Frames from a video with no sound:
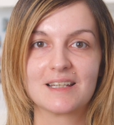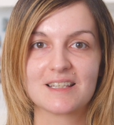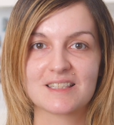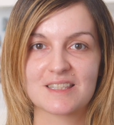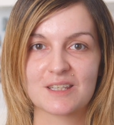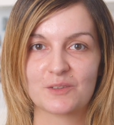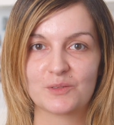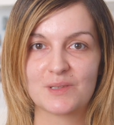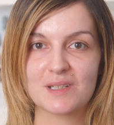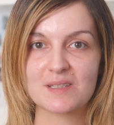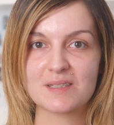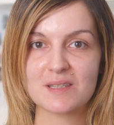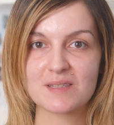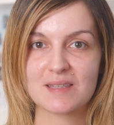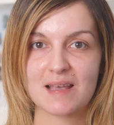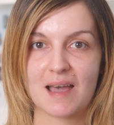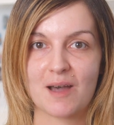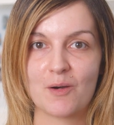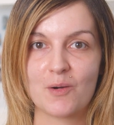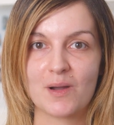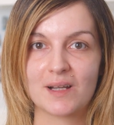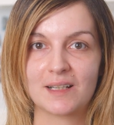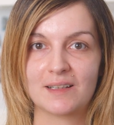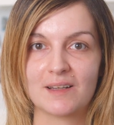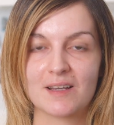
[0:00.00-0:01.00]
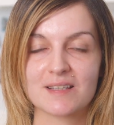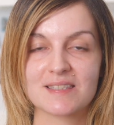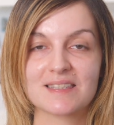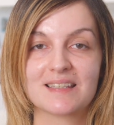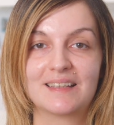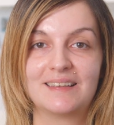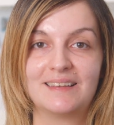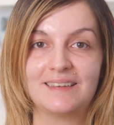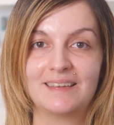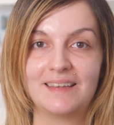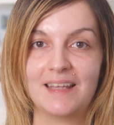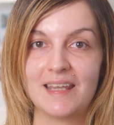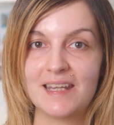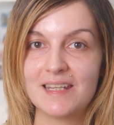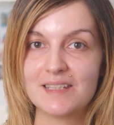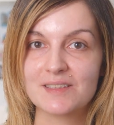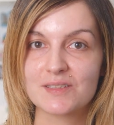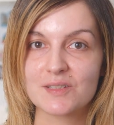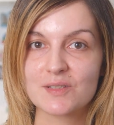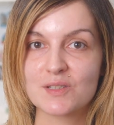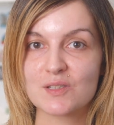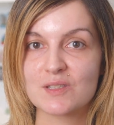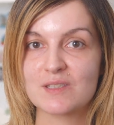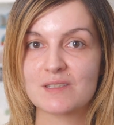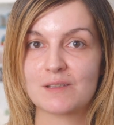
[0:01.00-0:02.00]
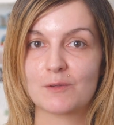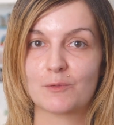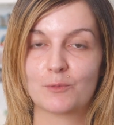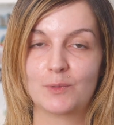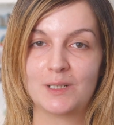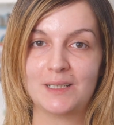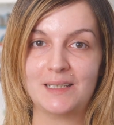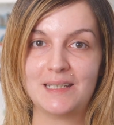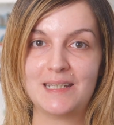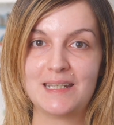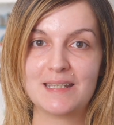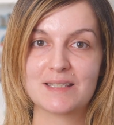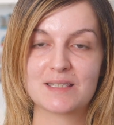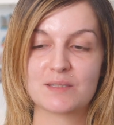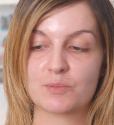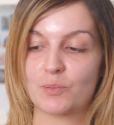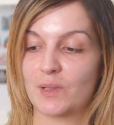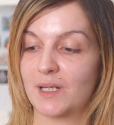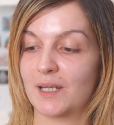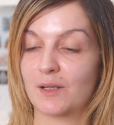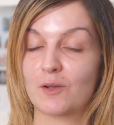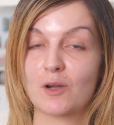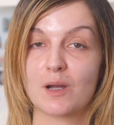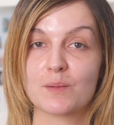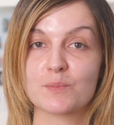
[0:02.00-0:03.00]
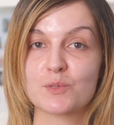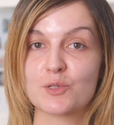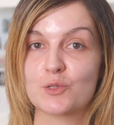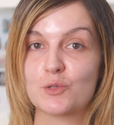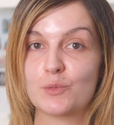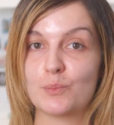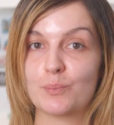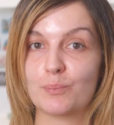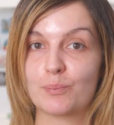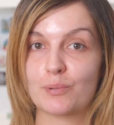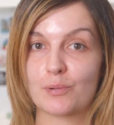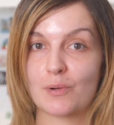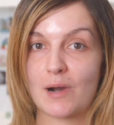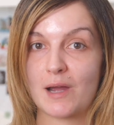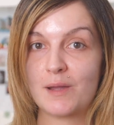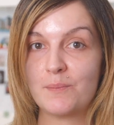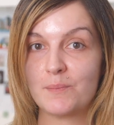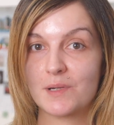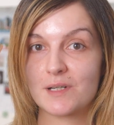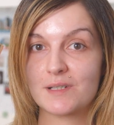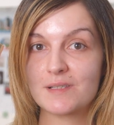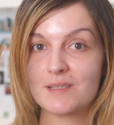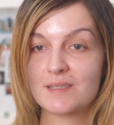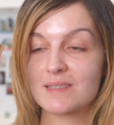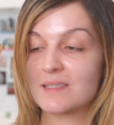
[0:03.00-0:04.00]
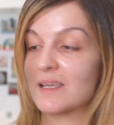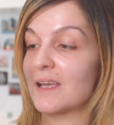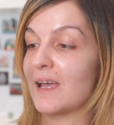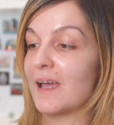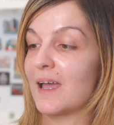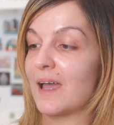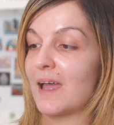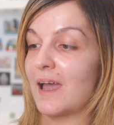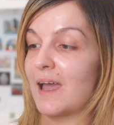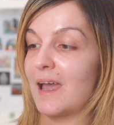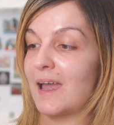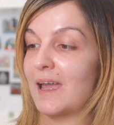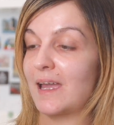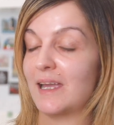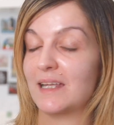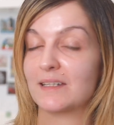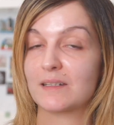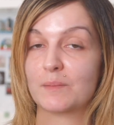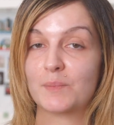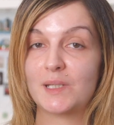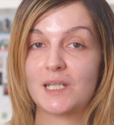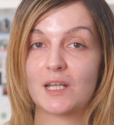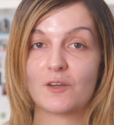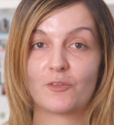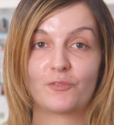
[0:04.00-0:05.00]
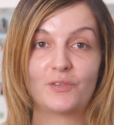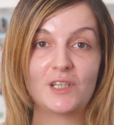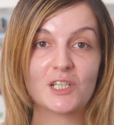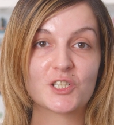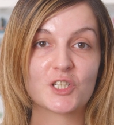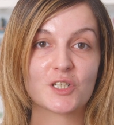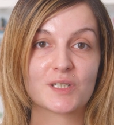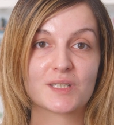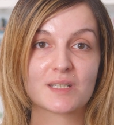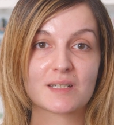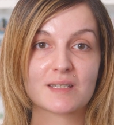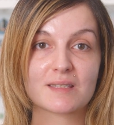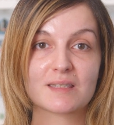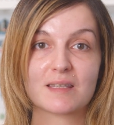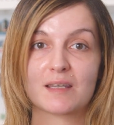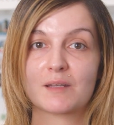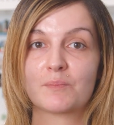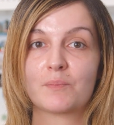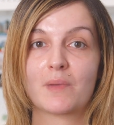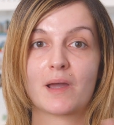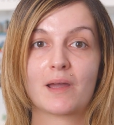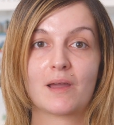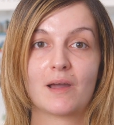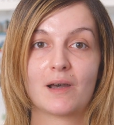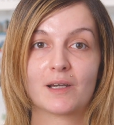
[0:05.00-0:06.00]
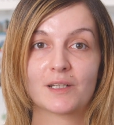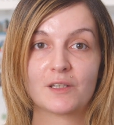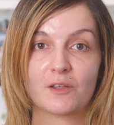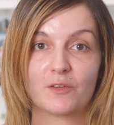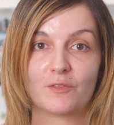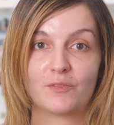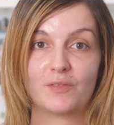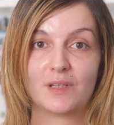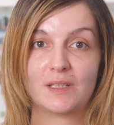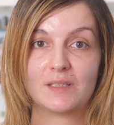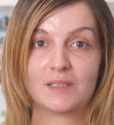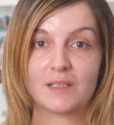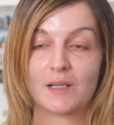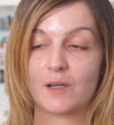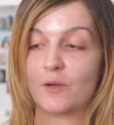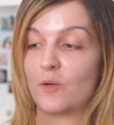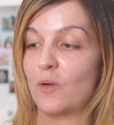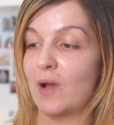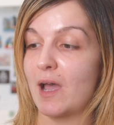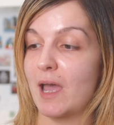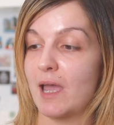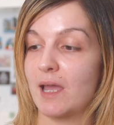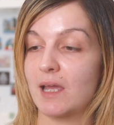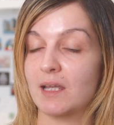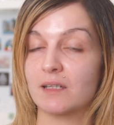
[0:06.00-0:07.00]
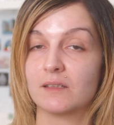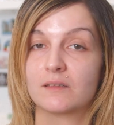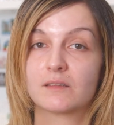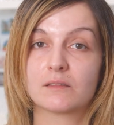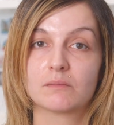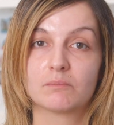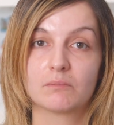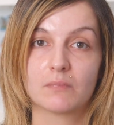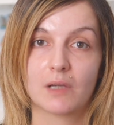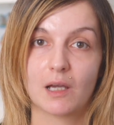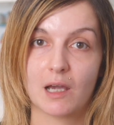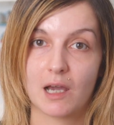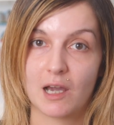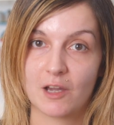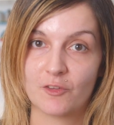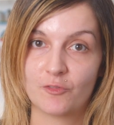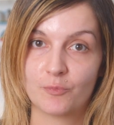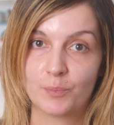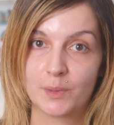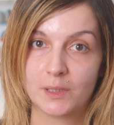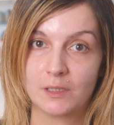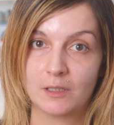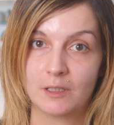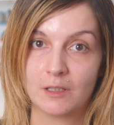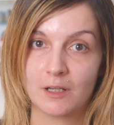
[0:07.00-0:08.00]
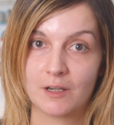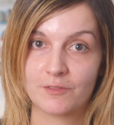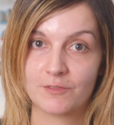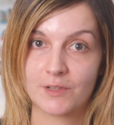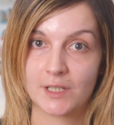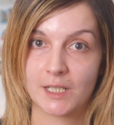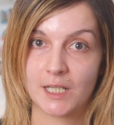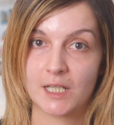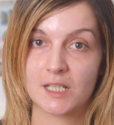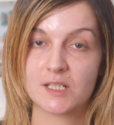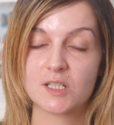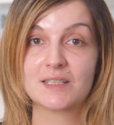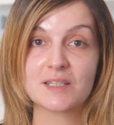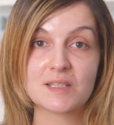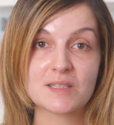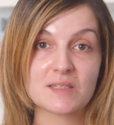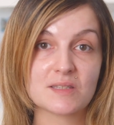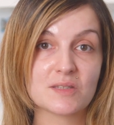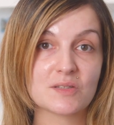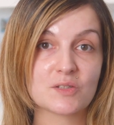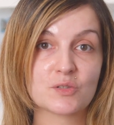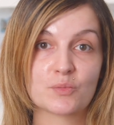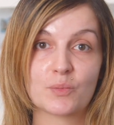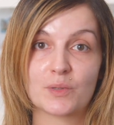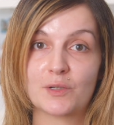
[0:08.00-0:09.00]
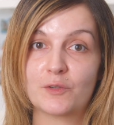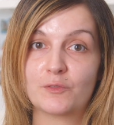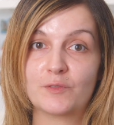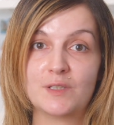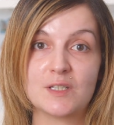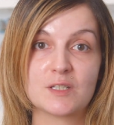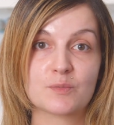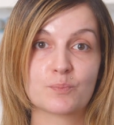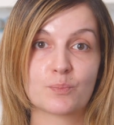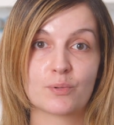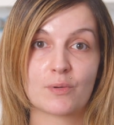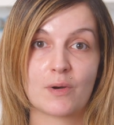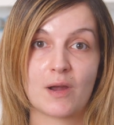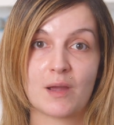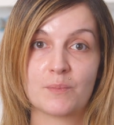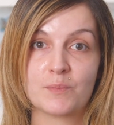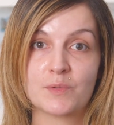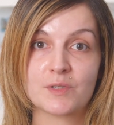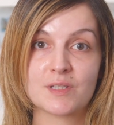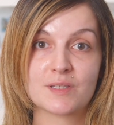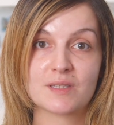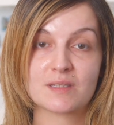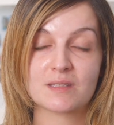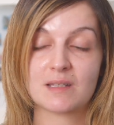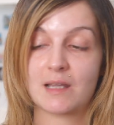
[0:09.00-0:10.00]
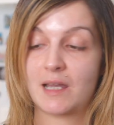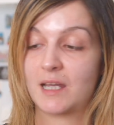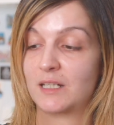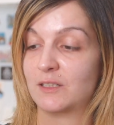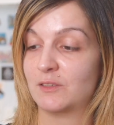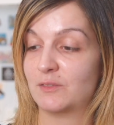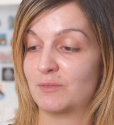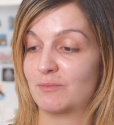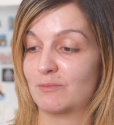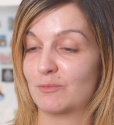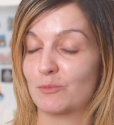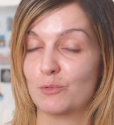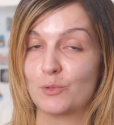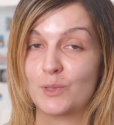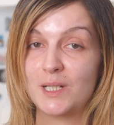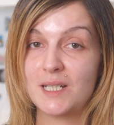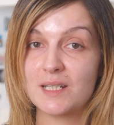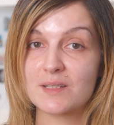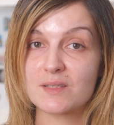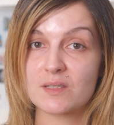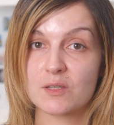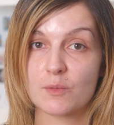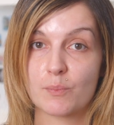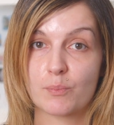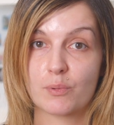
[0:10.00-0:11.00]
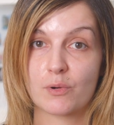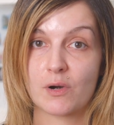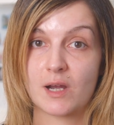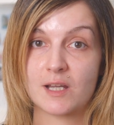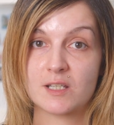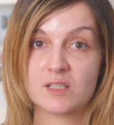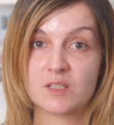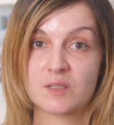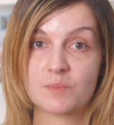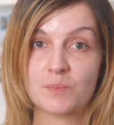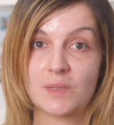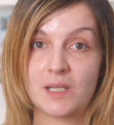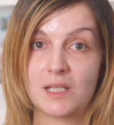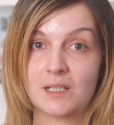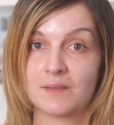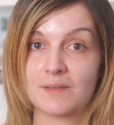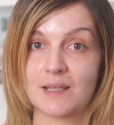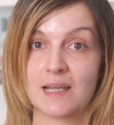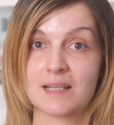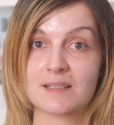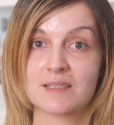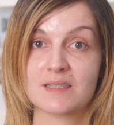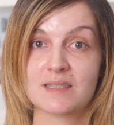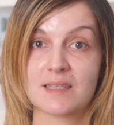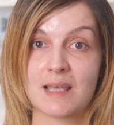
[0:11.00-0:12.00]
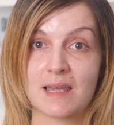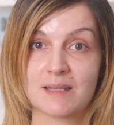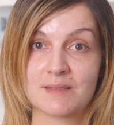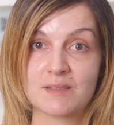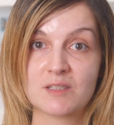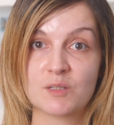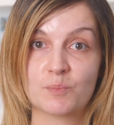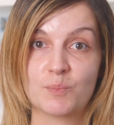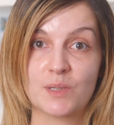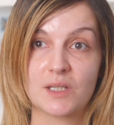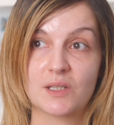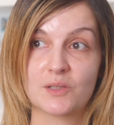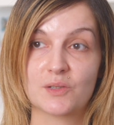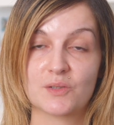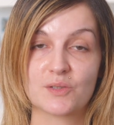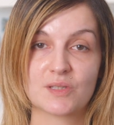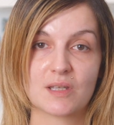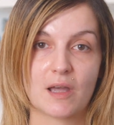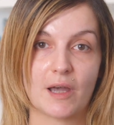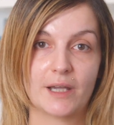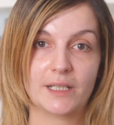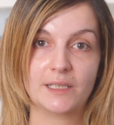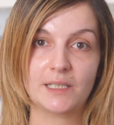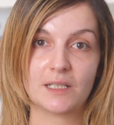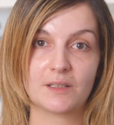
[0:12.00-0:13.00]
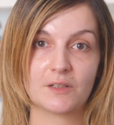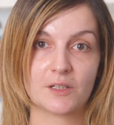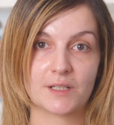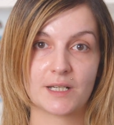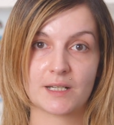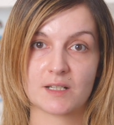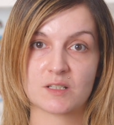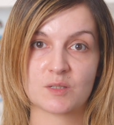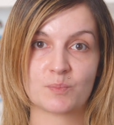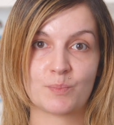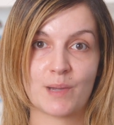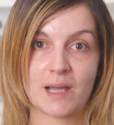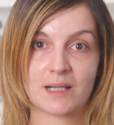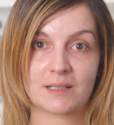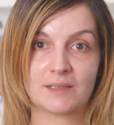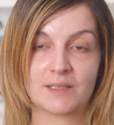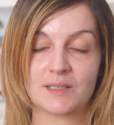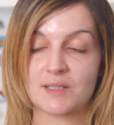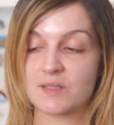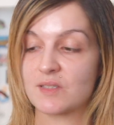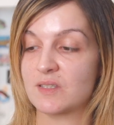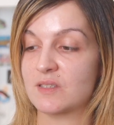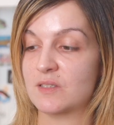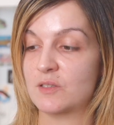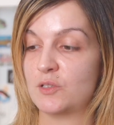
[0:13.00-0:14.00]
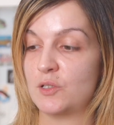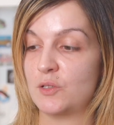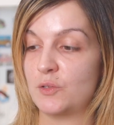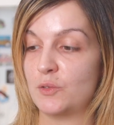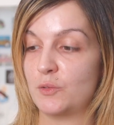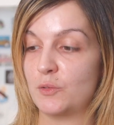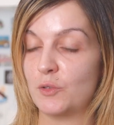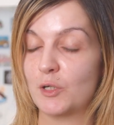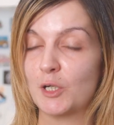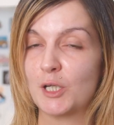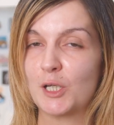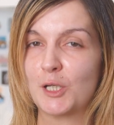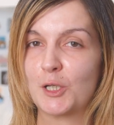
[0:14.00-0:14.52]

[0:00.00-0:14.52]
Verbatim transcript: So this is Hourglass' latest release when it comes to primers. And I mean, I featured this in my other video and I've been loving it. This is one of these primers that really surprised me in that sense because I did not expect this to